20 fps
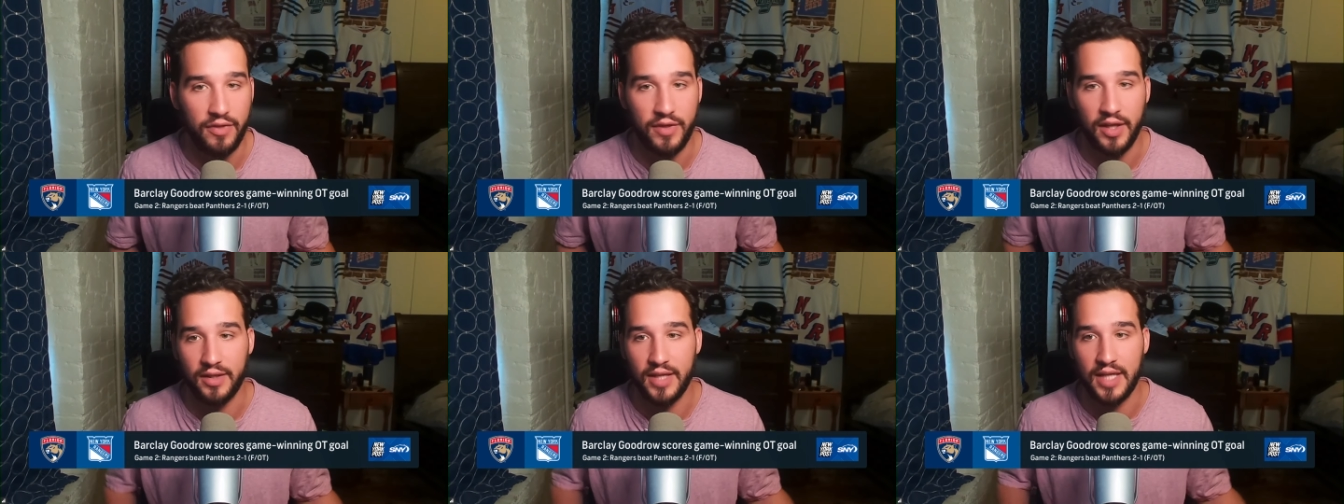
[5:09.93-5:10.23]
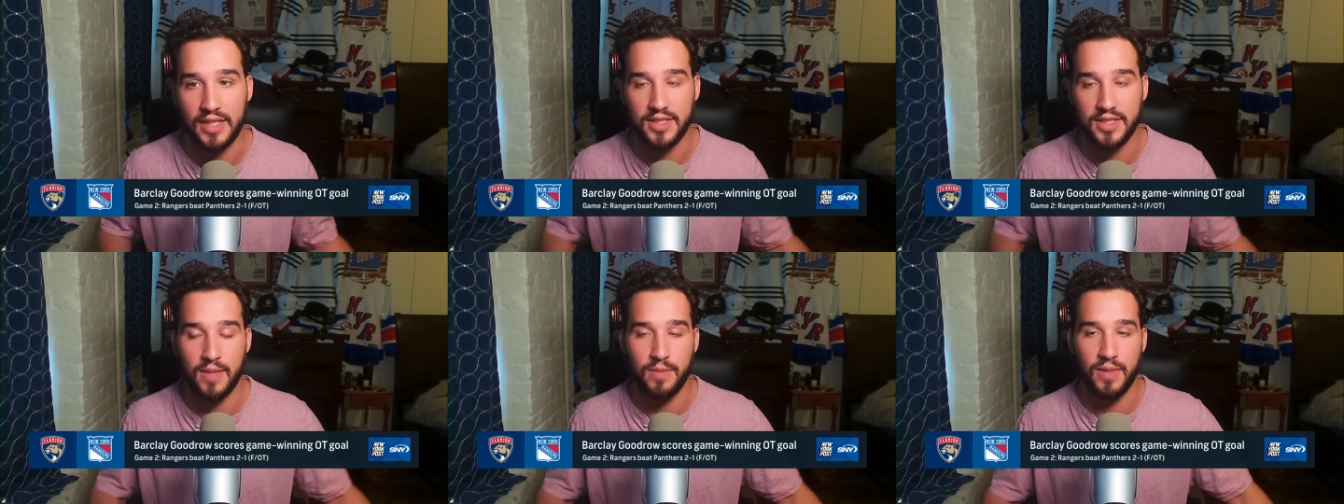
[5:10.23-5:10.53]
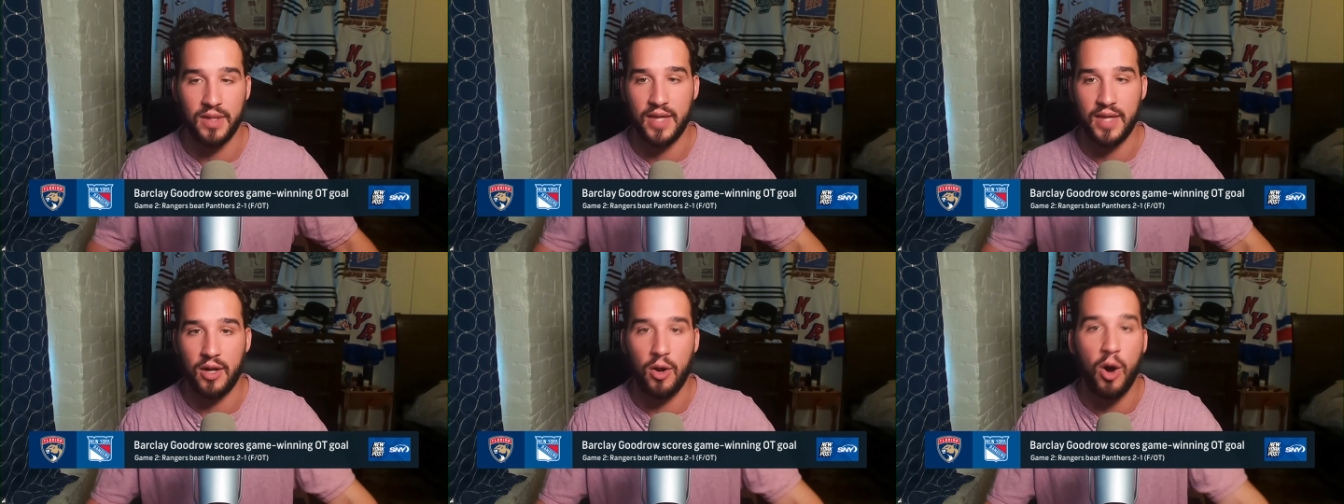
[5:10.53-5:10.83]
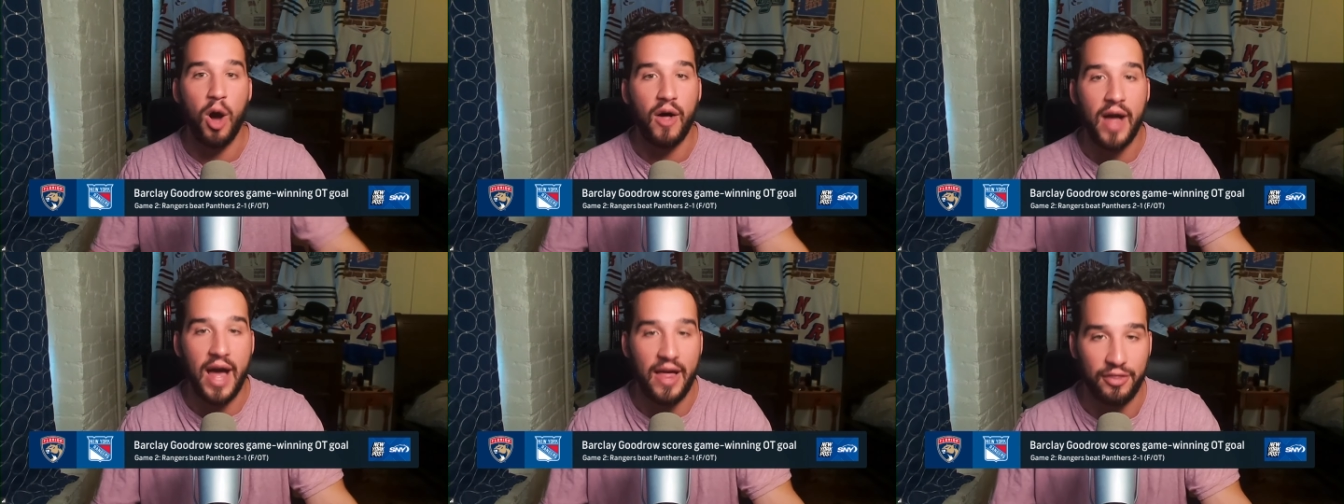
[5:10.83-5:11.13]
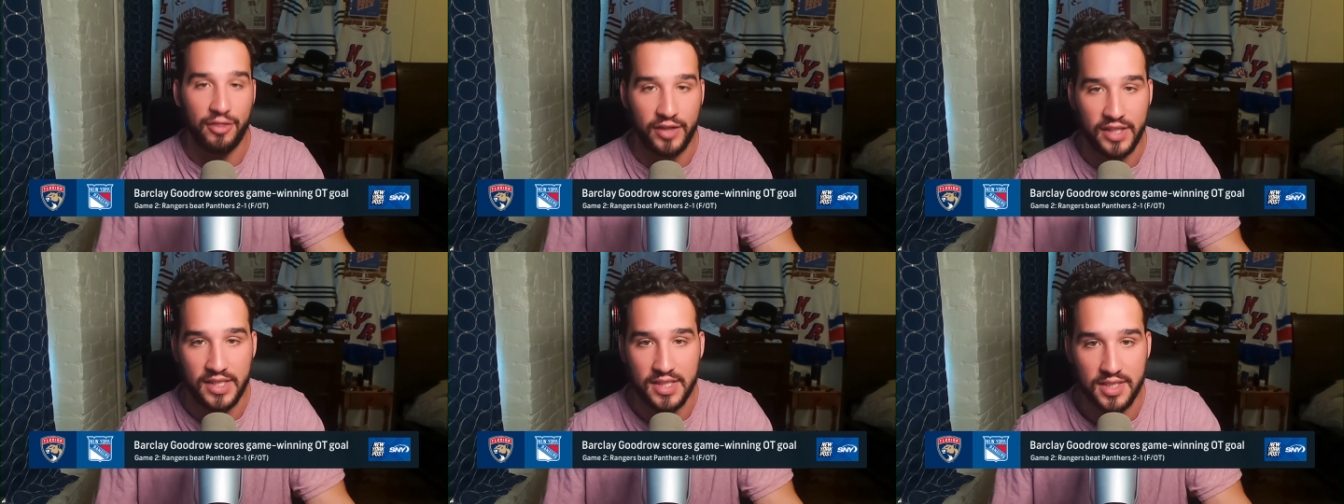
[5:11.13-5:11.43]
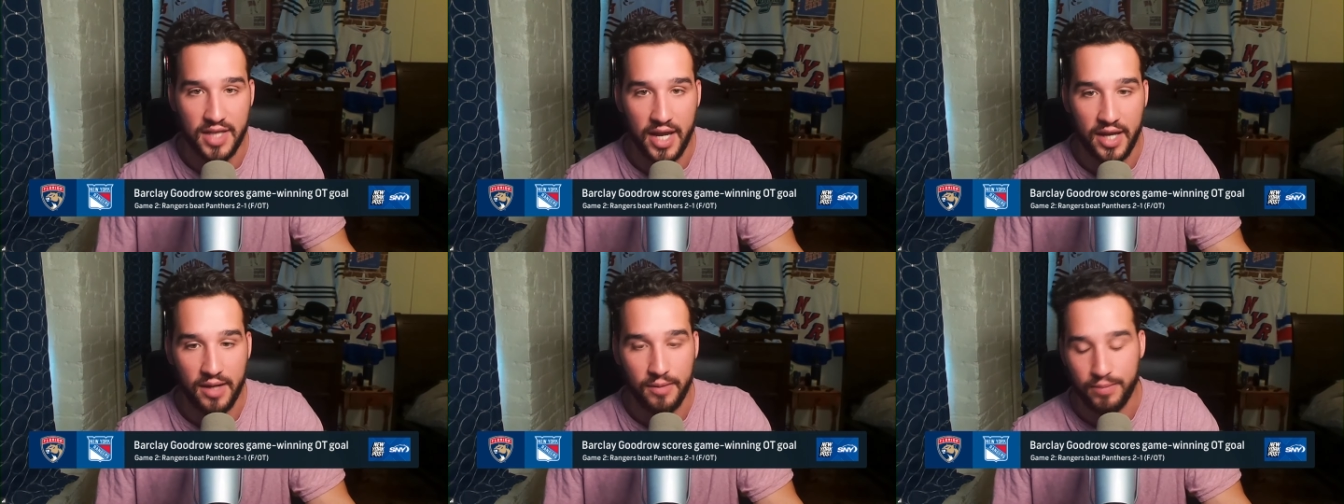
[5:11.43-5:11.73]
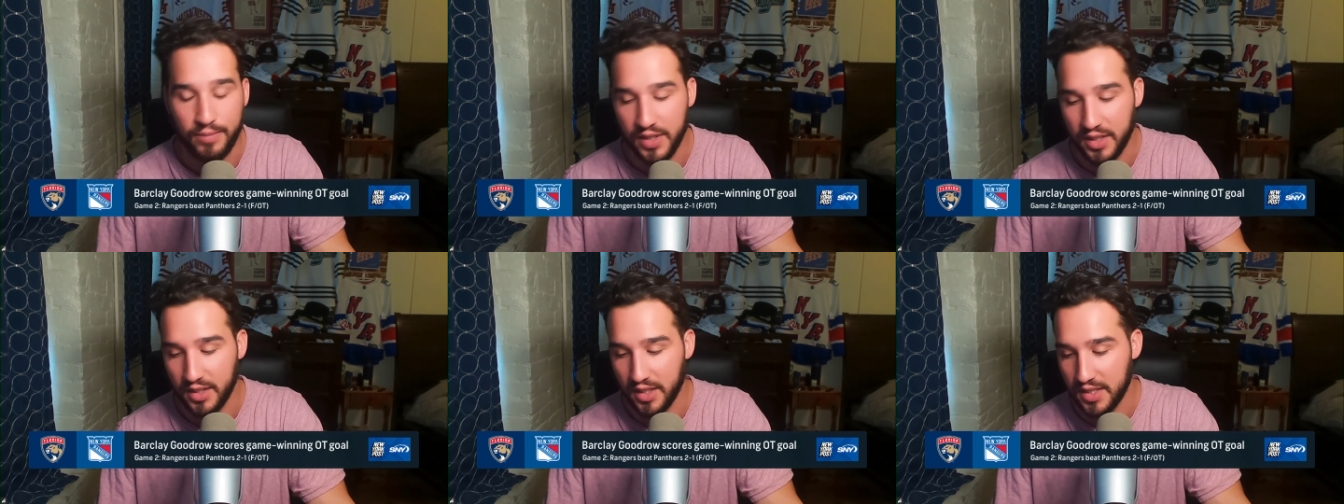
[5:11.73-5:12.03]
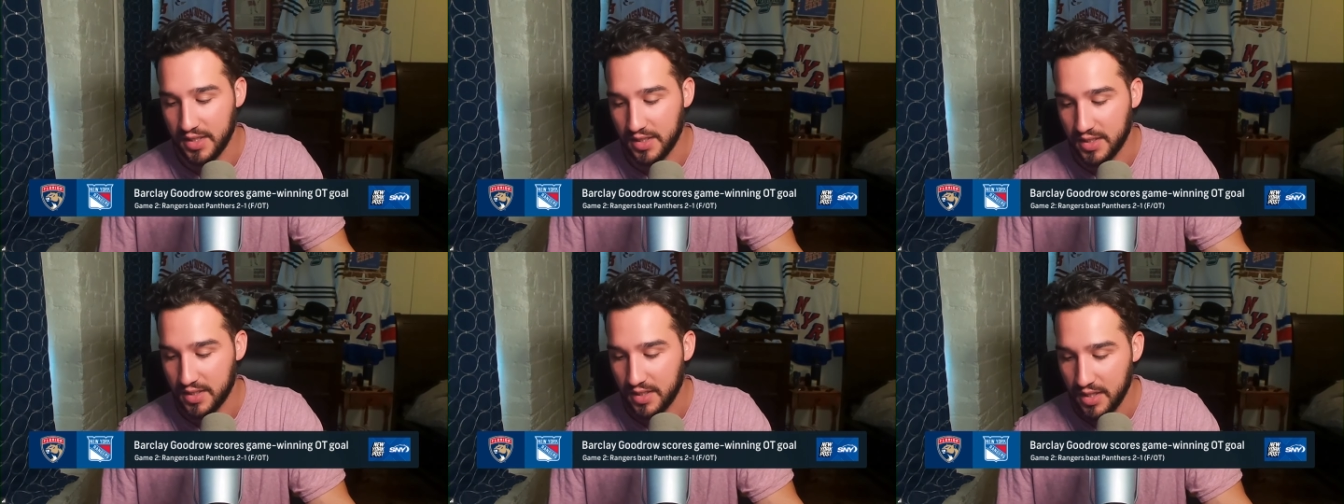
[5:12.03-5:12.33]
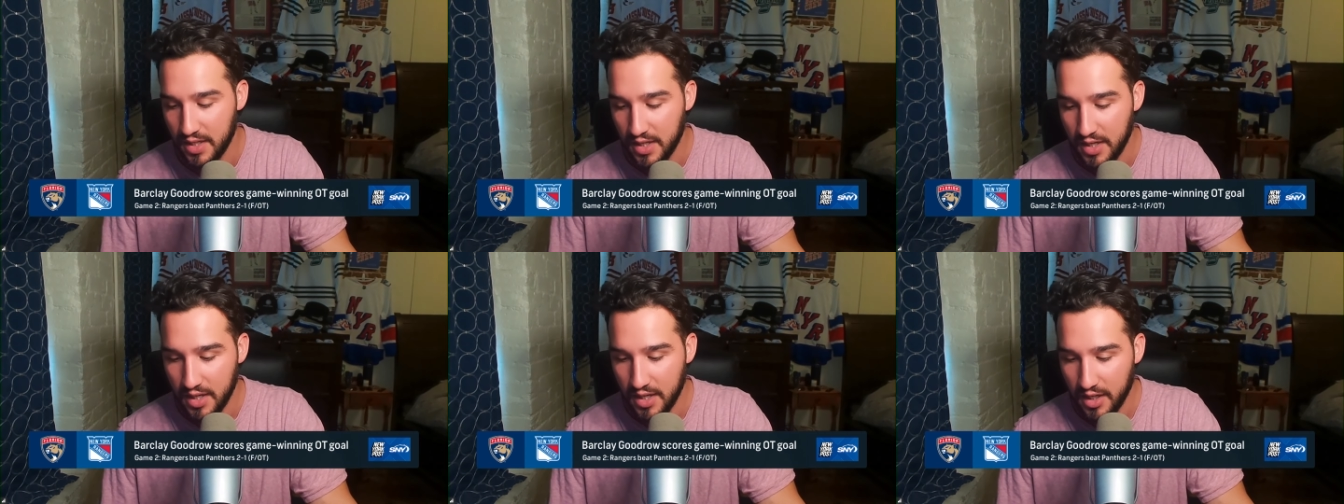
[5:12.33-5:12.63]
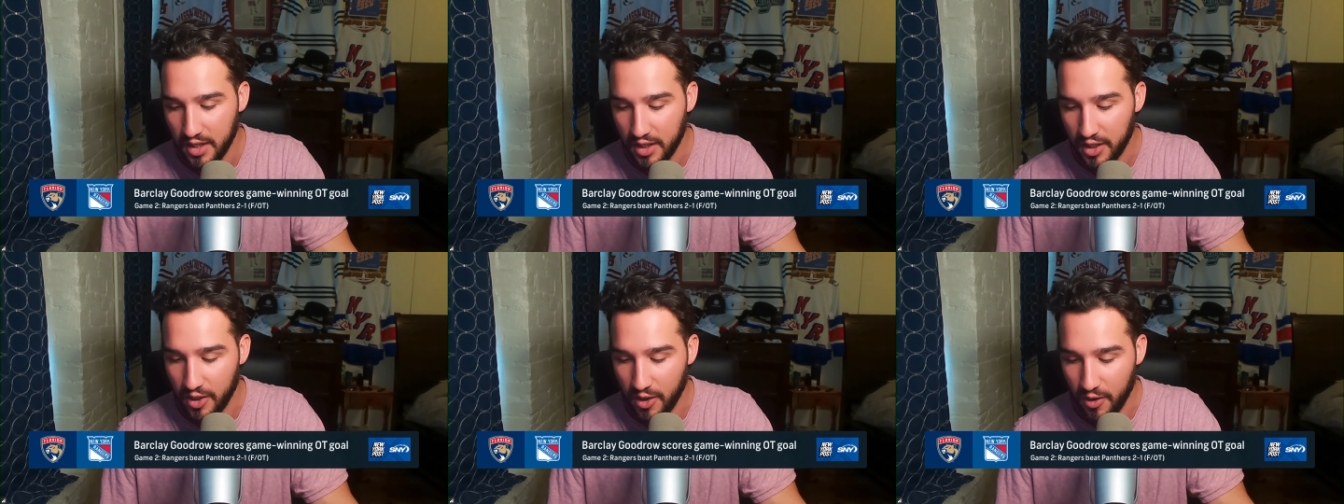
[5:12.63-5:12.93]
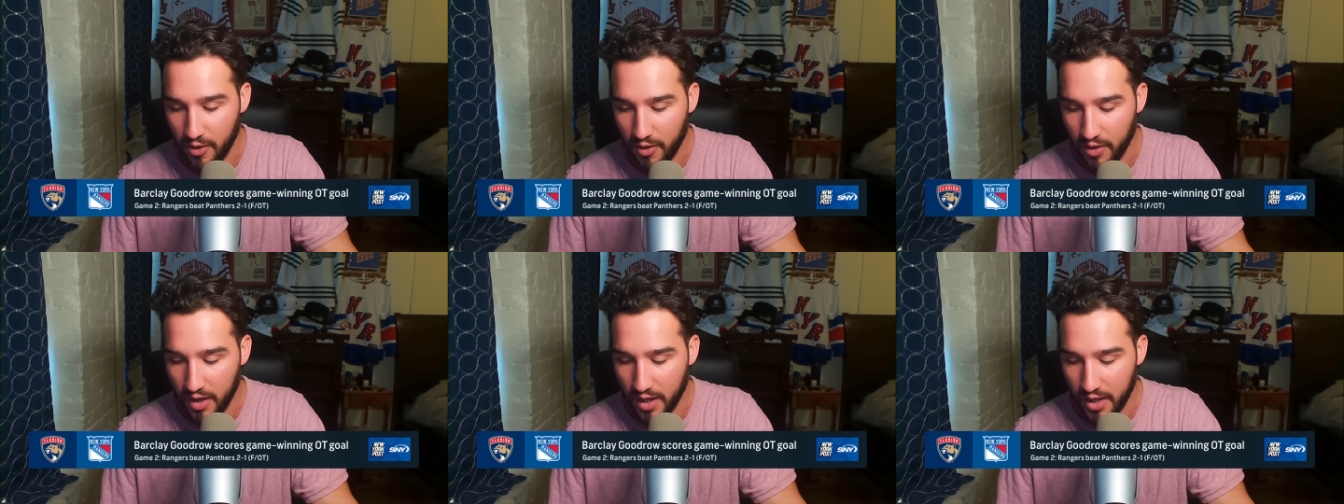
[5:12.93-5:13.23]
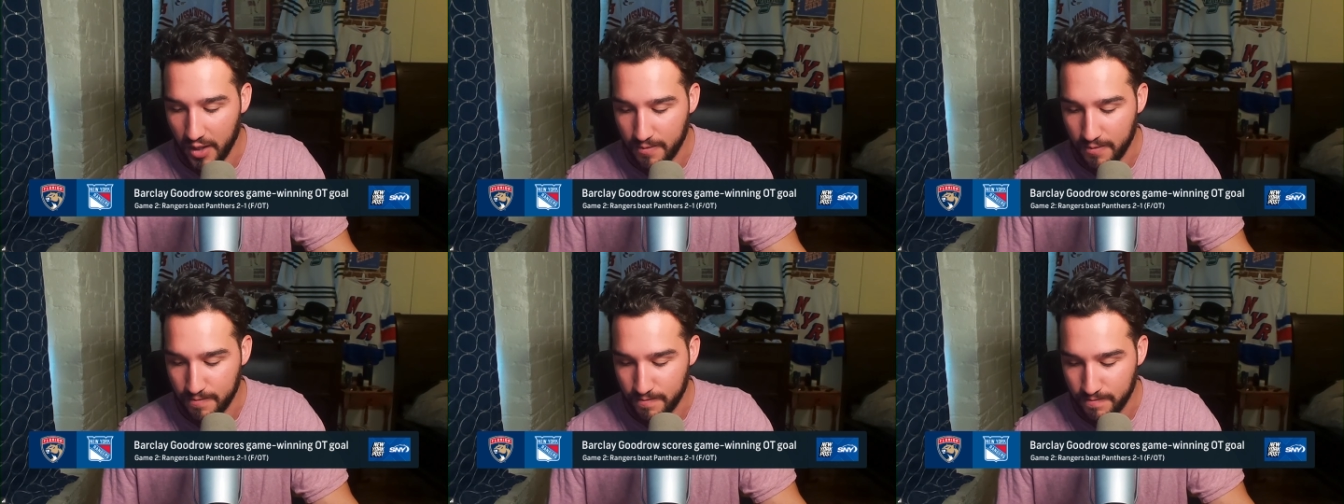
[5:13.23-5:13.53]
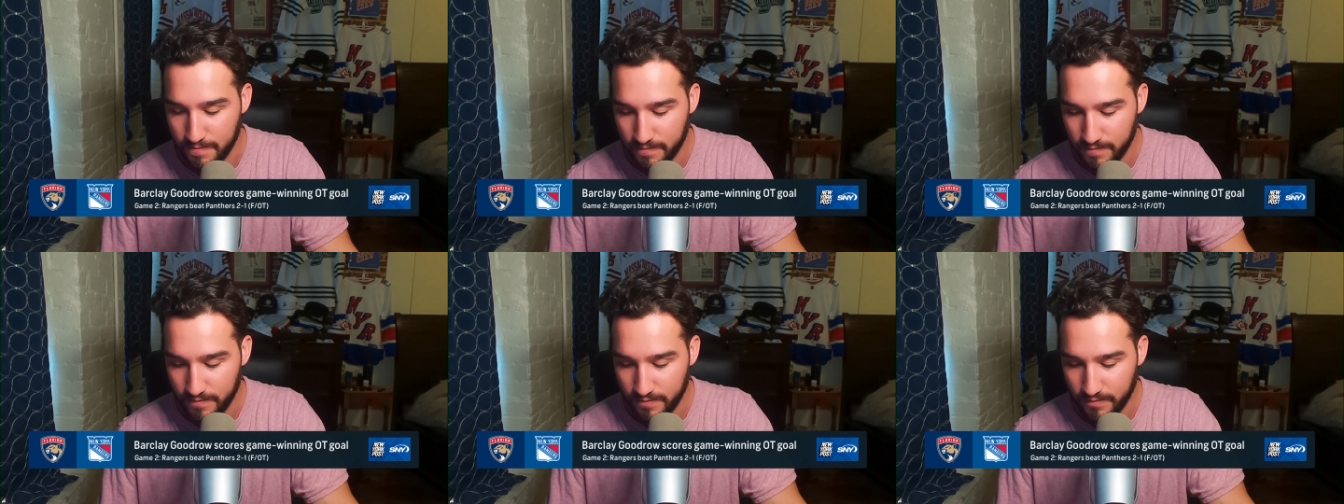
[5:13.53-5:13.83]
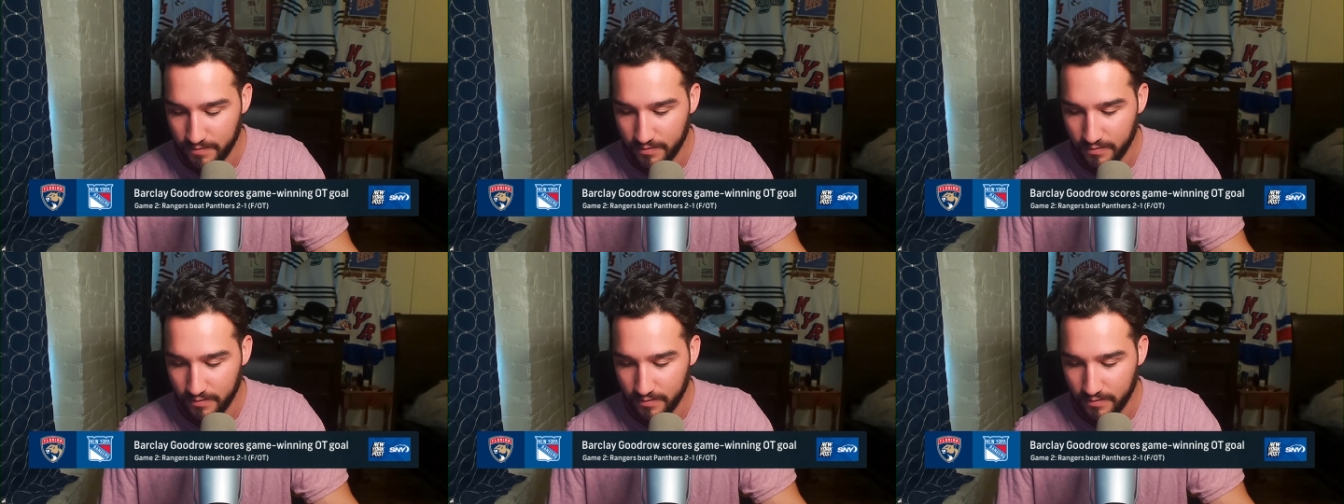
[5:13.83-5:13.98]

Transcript: I think that's something that all athletes say because, you know, um,